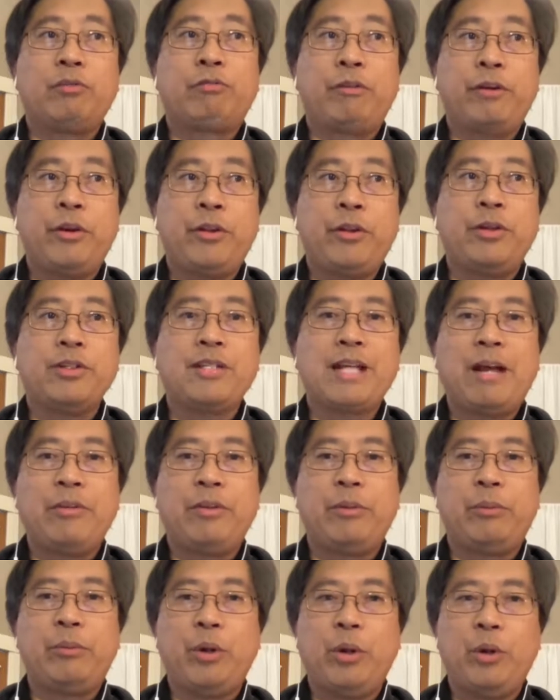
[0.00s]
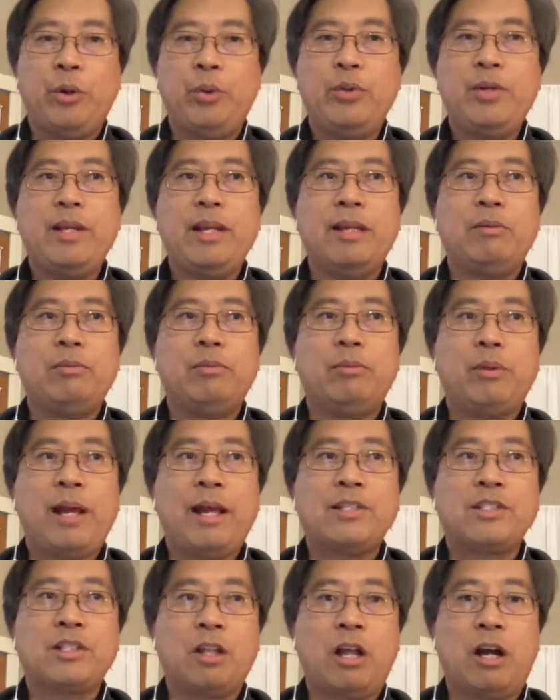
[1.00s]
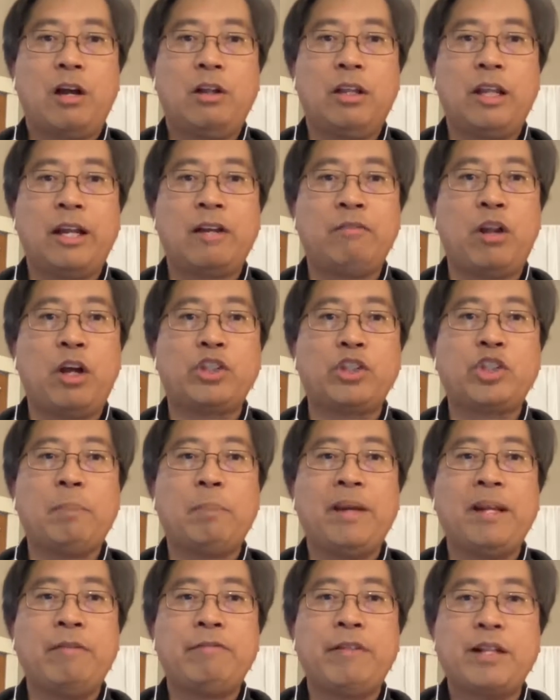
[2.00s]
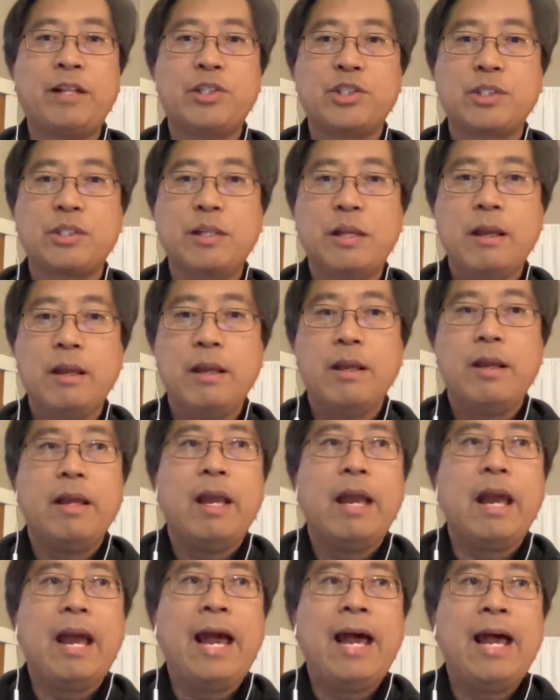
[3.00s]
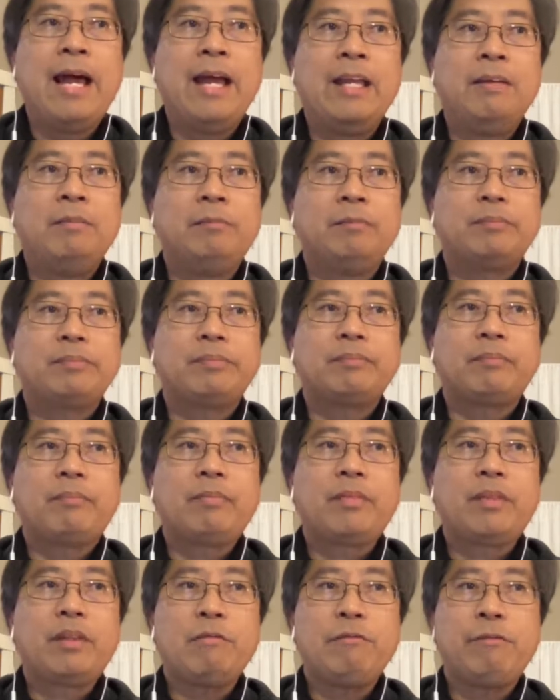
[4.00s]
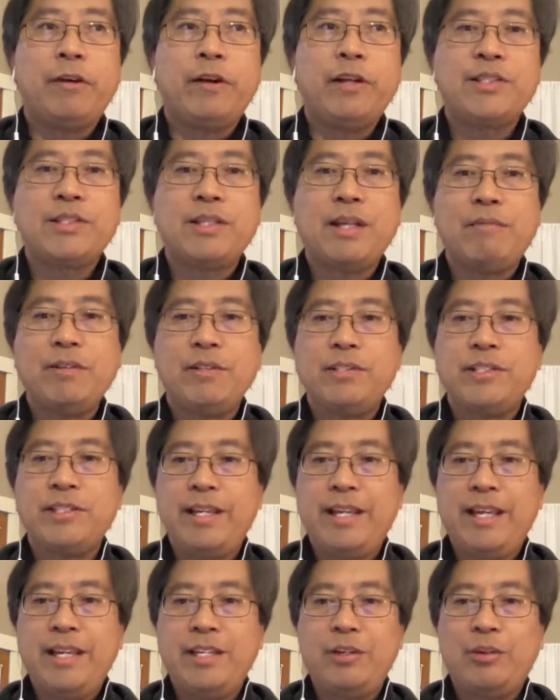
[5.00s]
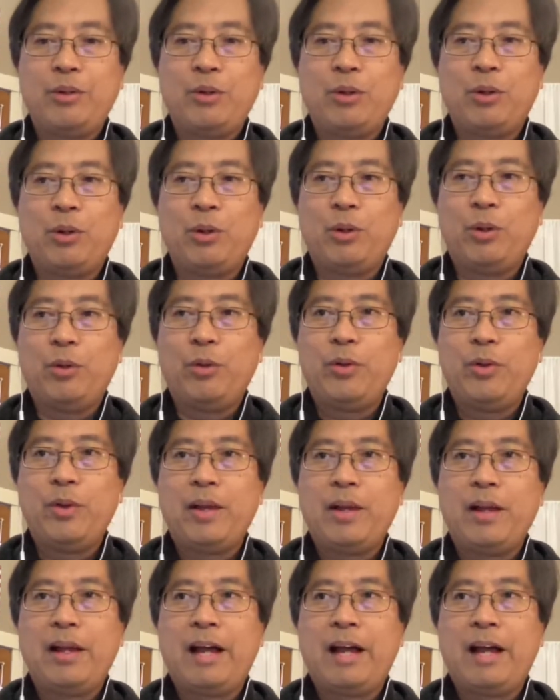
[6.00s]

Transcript: Further down the road, it has a lot of long-term benefits. And for a 17-year-old,